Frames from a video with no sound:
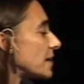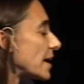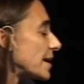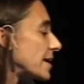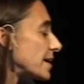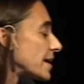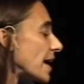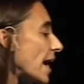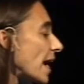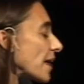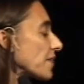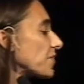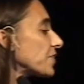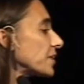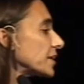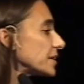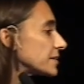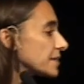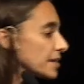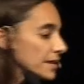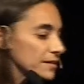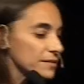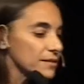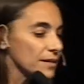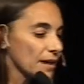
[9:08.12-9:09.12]
I think
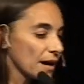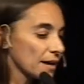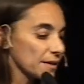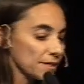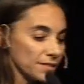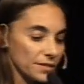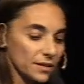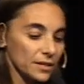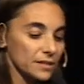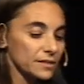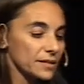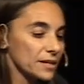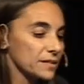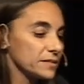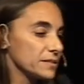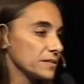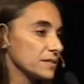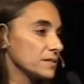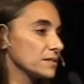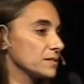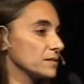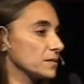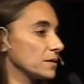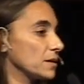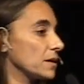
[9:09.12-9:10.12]
that
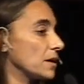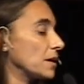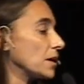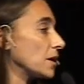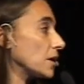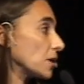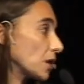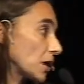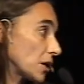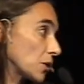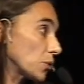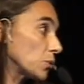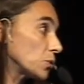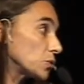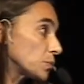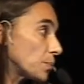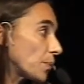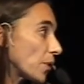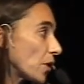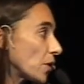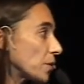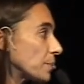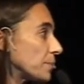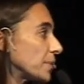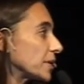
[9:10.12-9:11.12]
it's a good
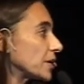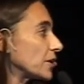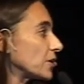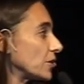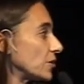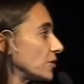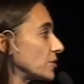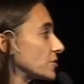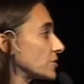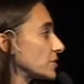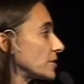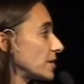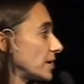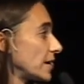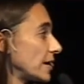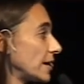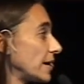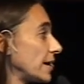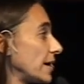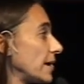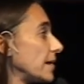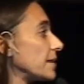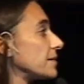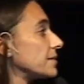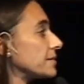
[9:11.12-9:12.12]
point because
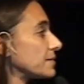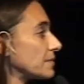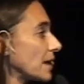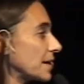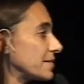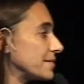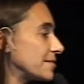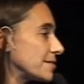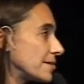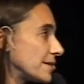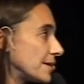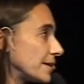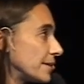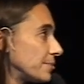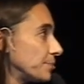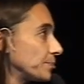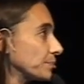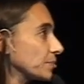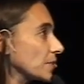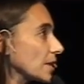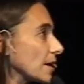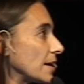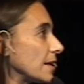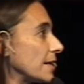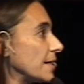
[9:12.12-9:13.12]

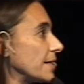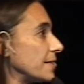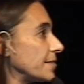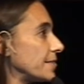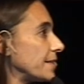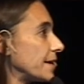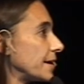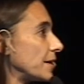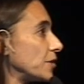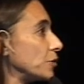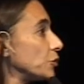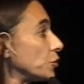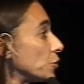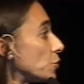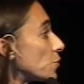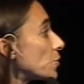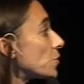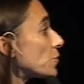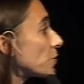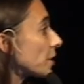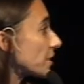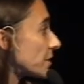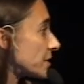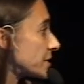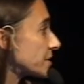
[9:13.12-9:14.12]
the
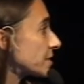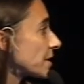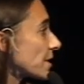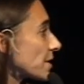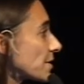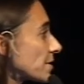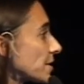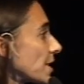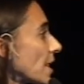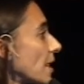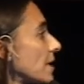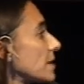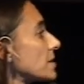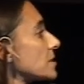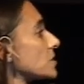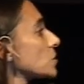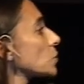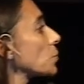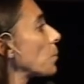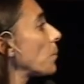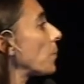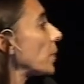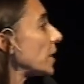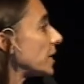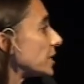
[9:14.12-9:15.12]
new criteria
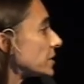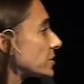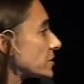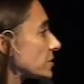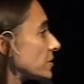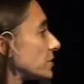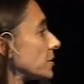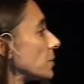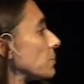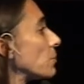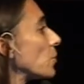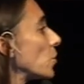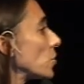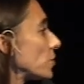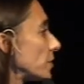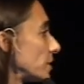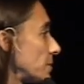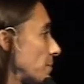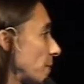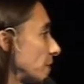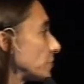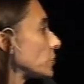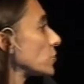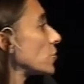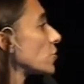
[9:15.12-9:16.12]
split the
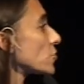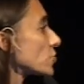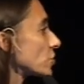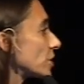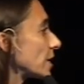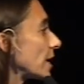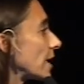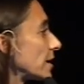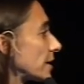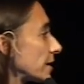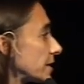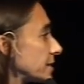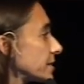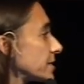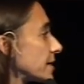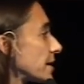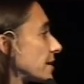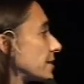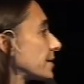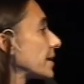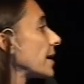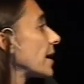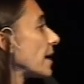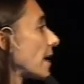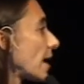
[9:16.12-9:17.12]
hematological
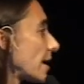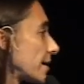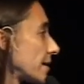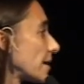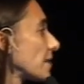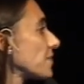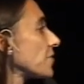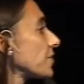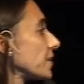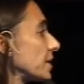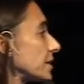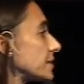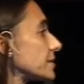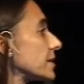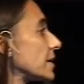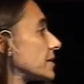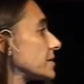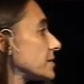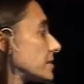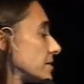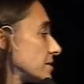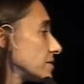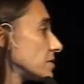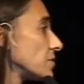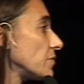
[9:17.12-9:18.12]
criteria, and I think
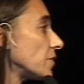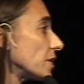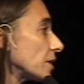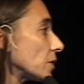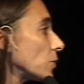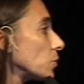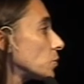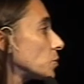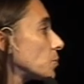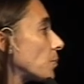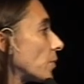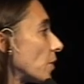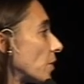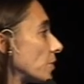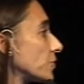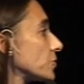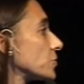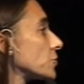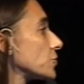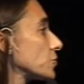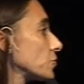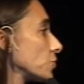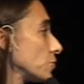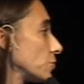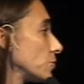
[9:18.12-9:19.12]
that it's a very good
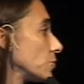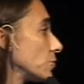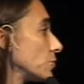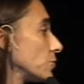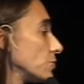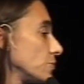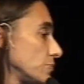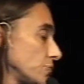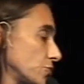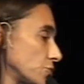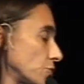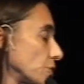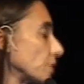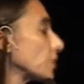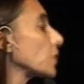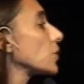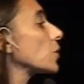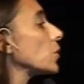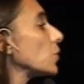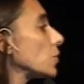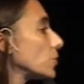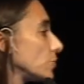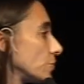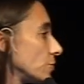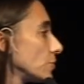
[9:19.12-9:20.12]
point to
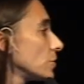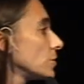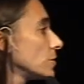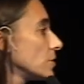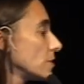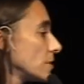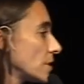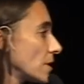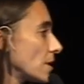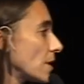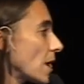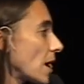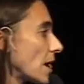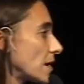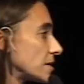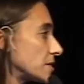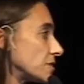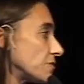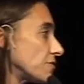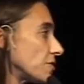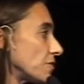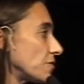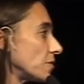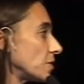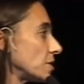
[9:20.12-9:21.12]
include
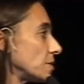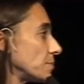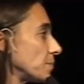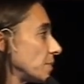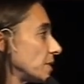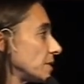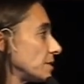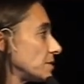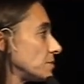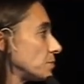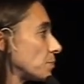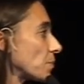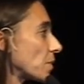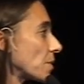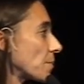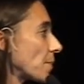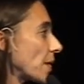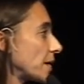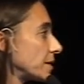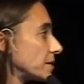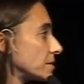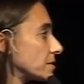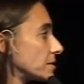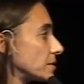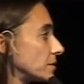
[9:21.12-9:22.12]
antiphospholipid
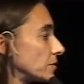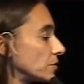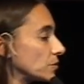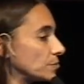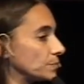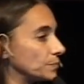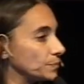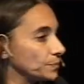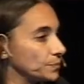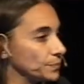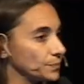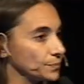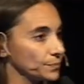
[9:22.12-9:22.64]
bromide syndrome.